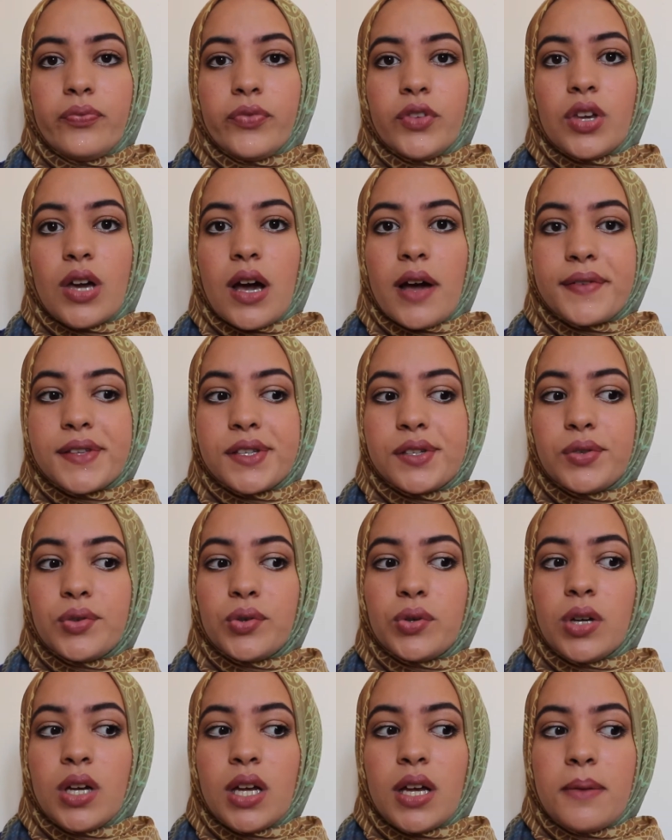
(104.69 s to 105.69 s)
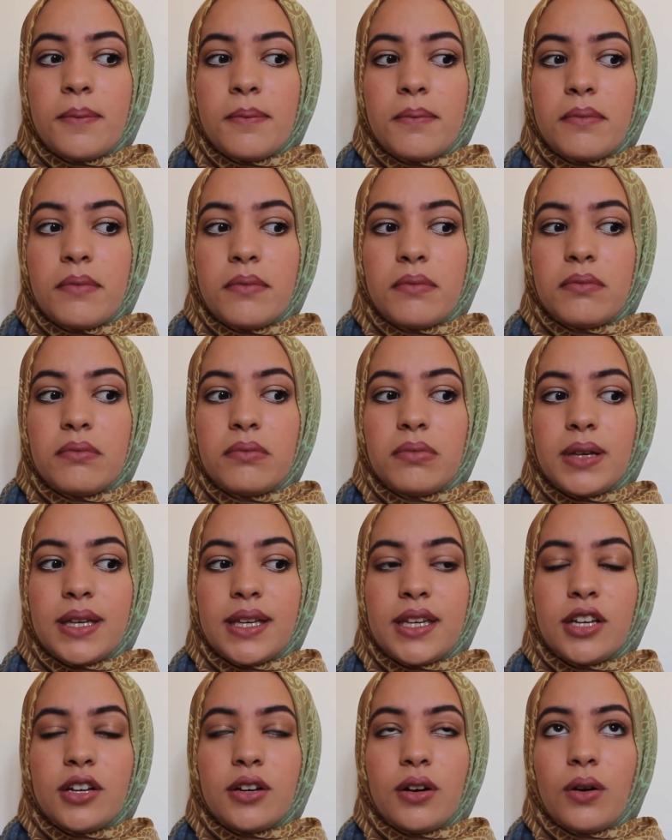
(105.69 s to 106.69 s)
You have to,
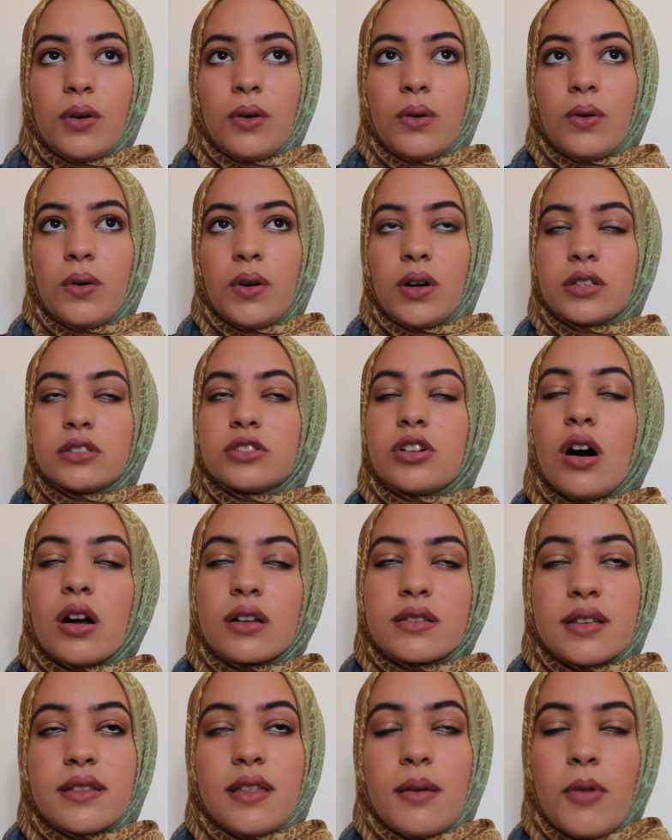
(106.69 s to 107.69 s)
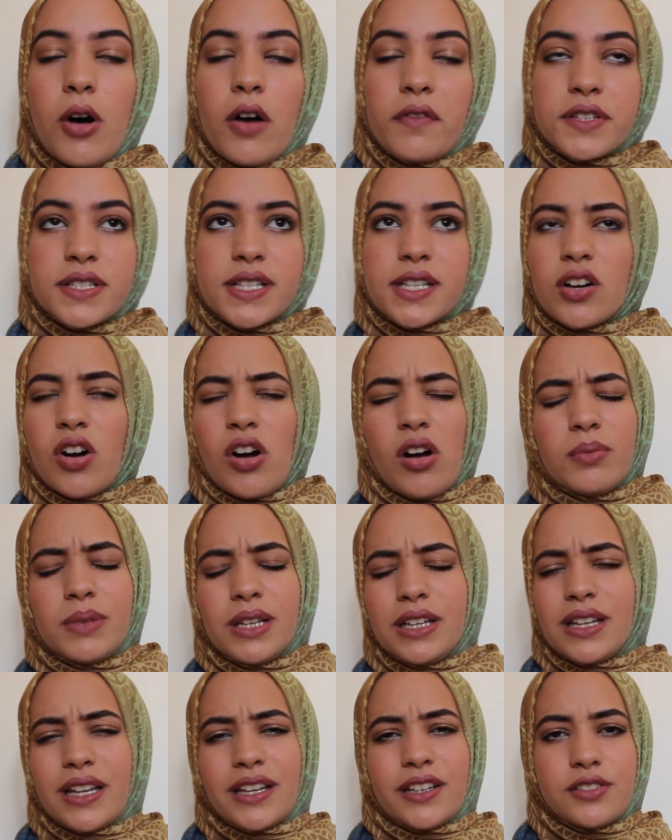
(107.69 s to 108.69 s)
you know, talk to them obviously
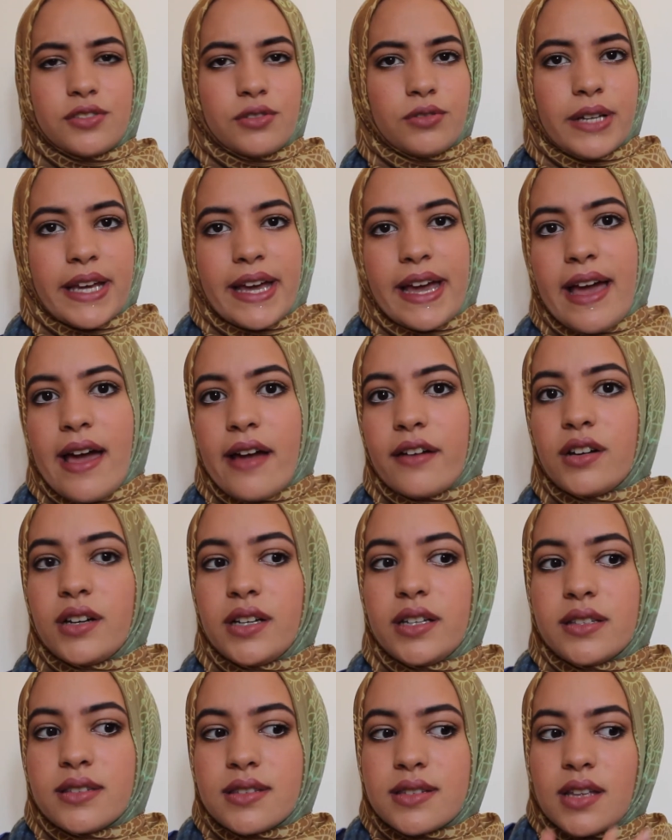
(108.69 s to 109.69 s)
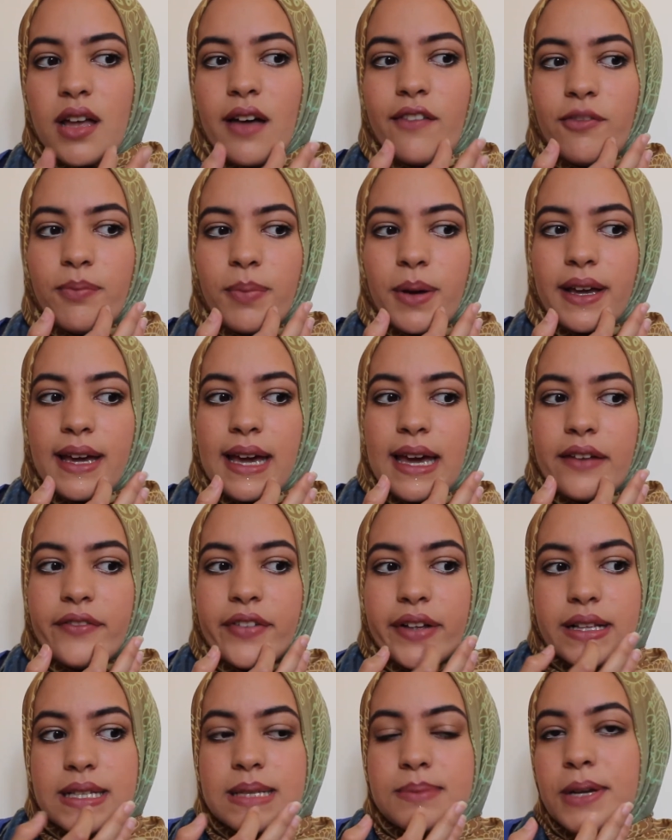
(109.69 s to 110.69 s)
calmly, like don't get angry and stuff, but kind
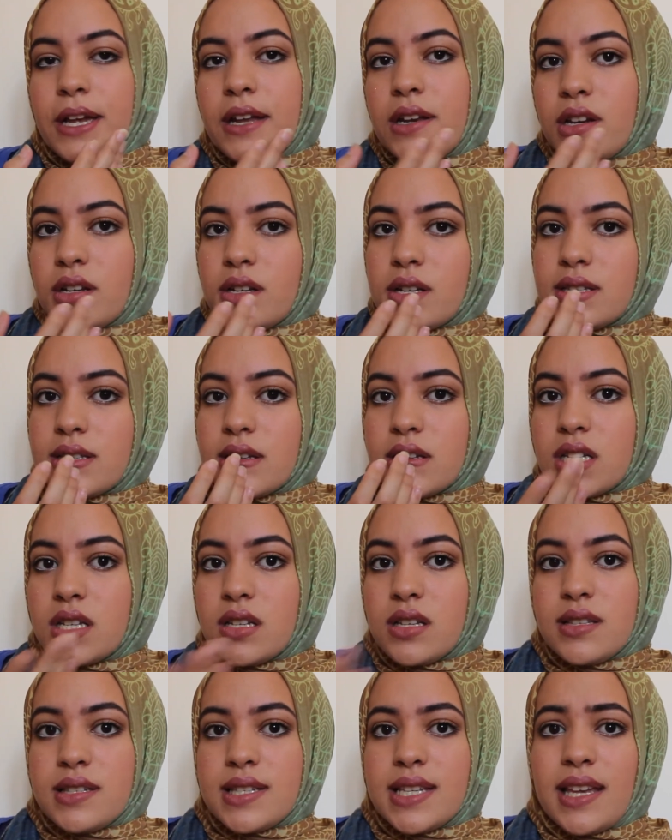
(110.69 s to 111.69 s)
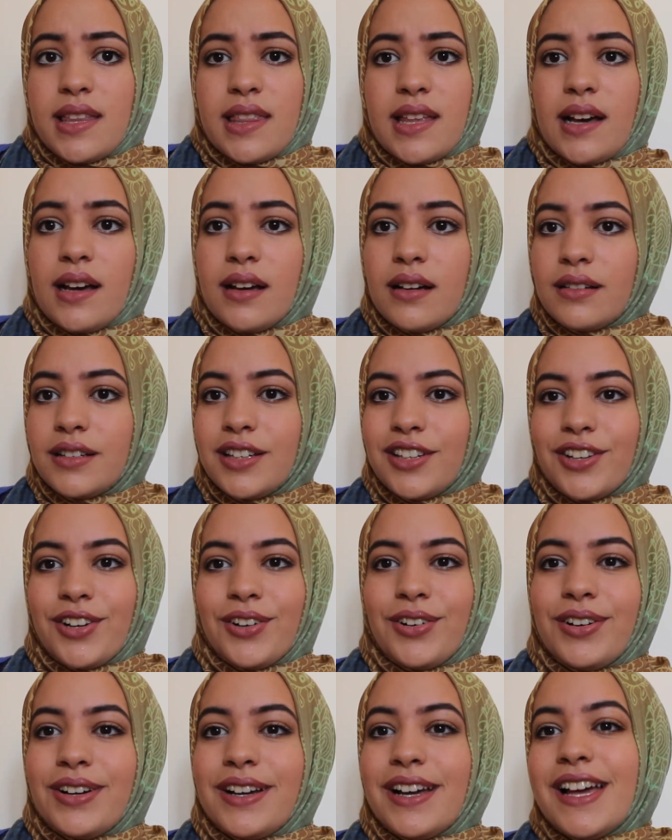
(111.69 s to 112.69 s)
of explain your decision and say that, you
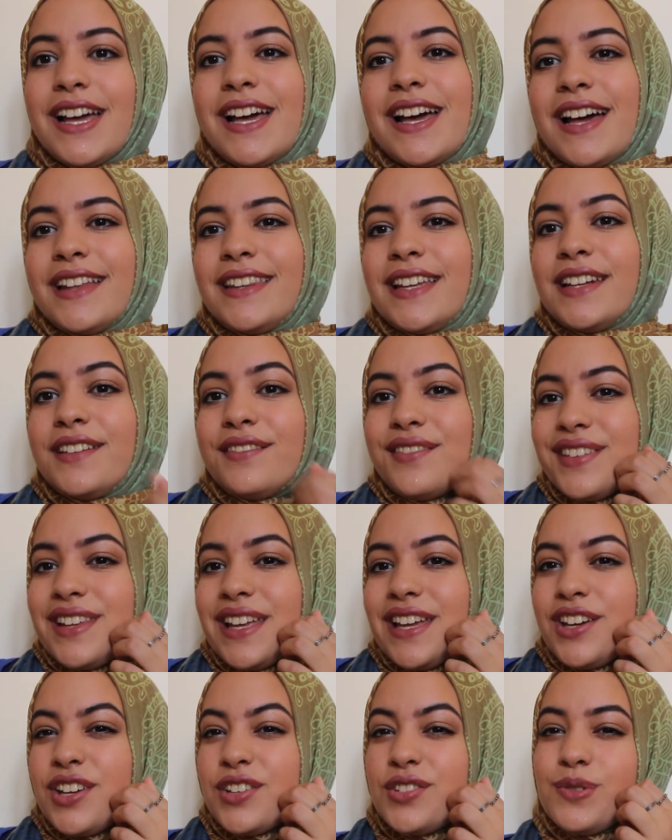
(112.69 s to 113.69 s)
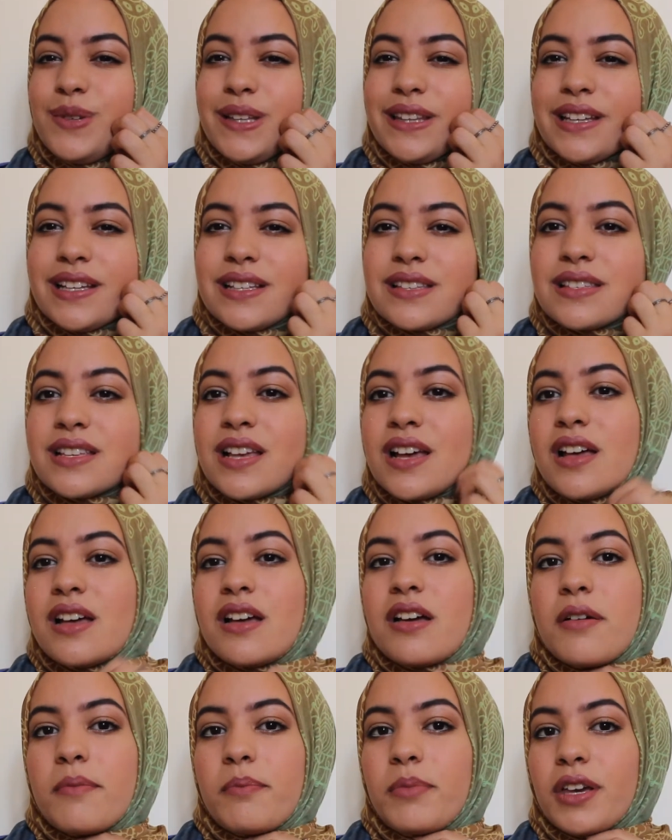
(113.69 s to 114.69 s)
know, at the end of the day you're doing this
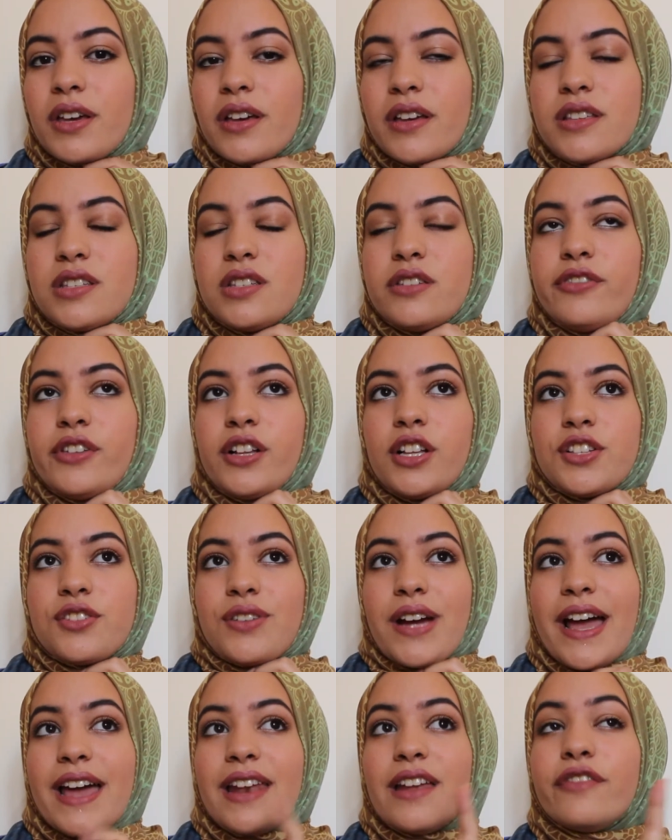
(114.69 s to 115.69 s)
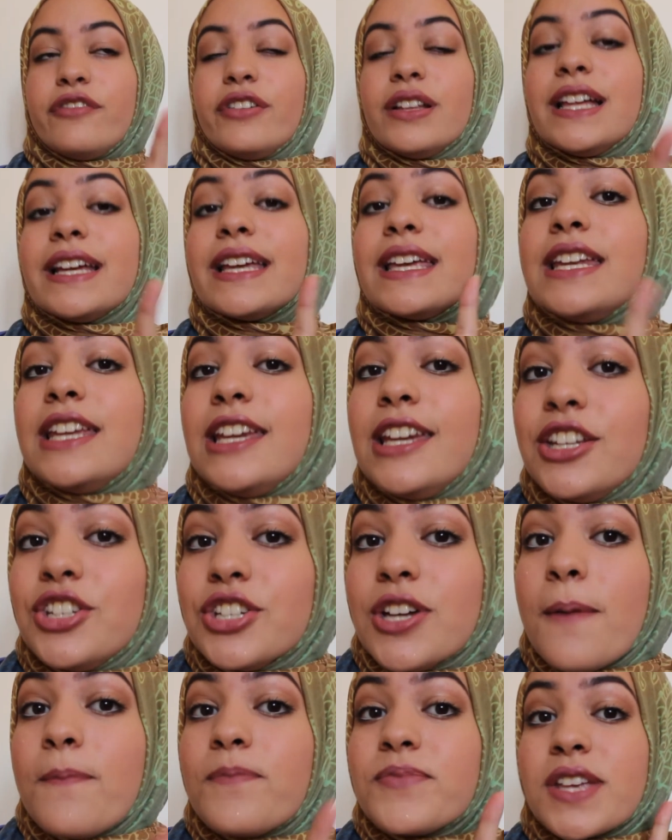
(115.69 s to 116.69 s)
because you feel it's right. And I feel like in
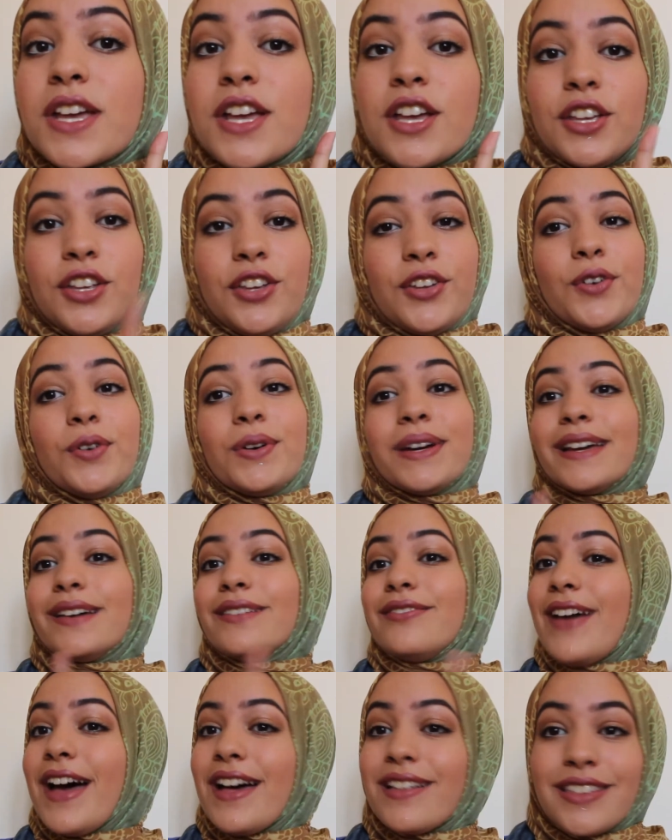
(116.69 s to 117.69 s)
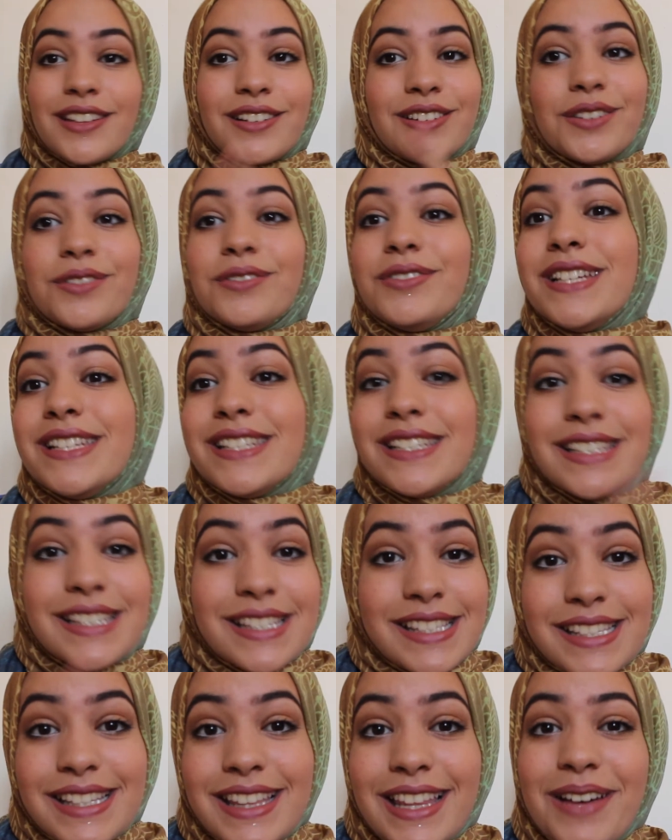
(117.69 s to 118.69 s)
Egypt you don't give ethical
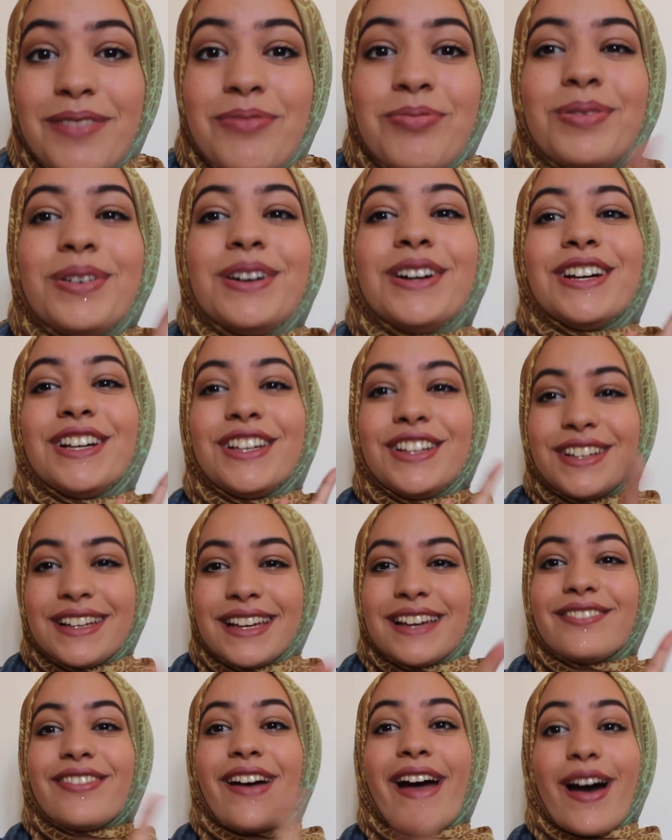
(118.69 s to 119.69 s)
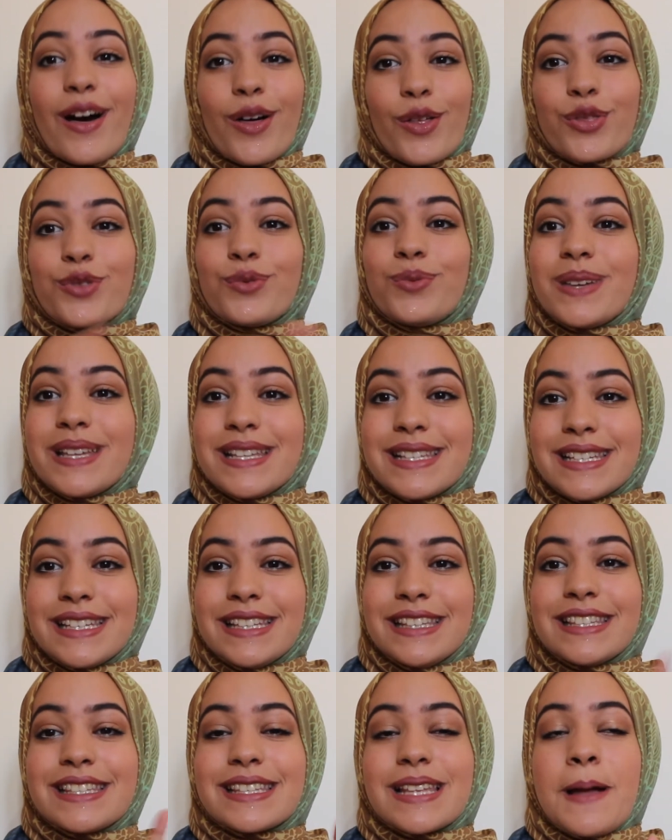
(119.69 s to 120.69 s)
reasons to them, you give health
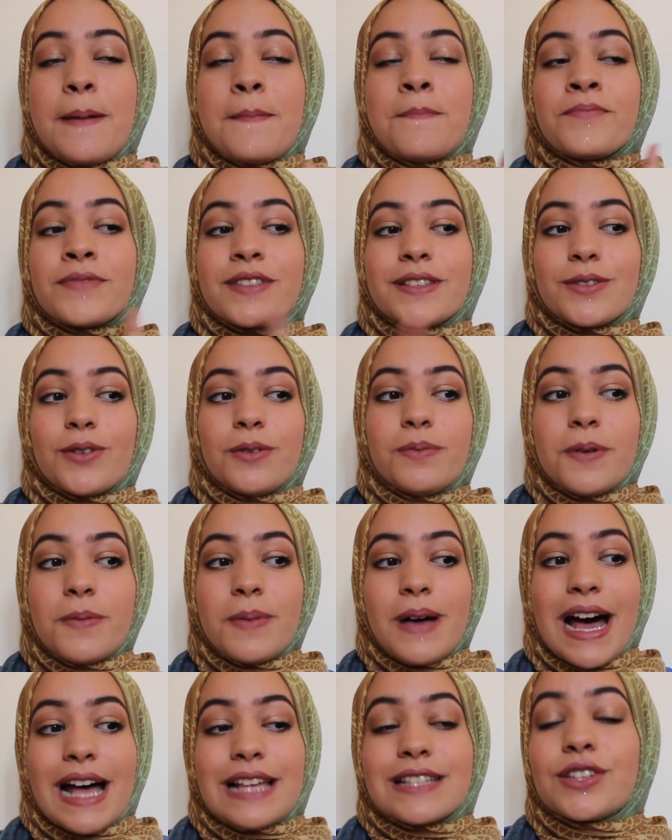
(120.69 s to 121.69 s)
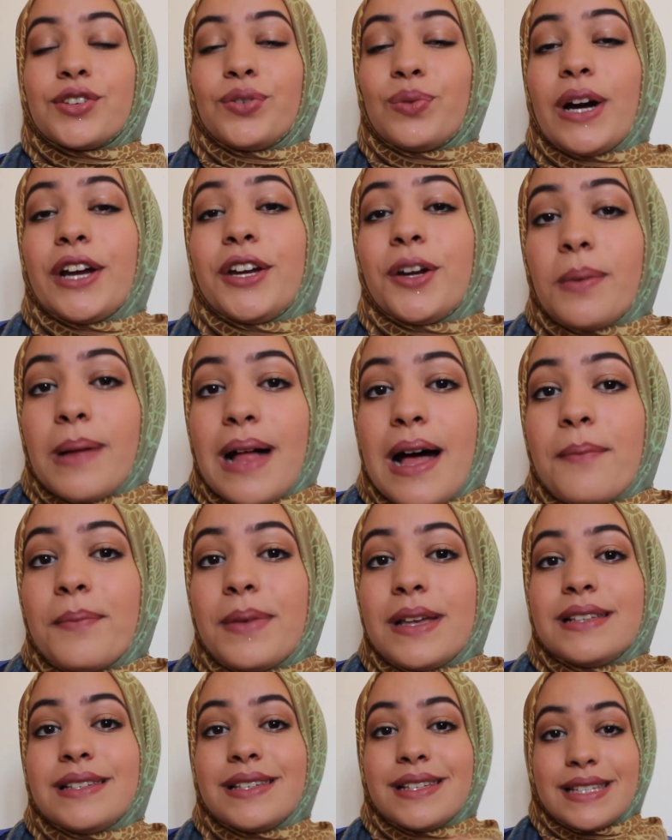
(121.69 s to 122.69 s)
reasons. So when people ask you why you're
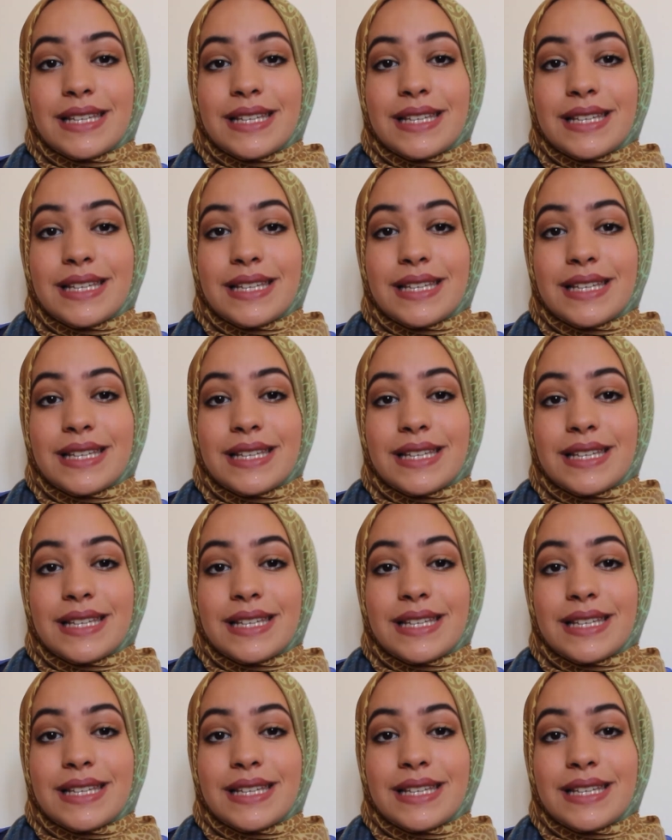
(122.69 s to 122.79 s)
plant-based, you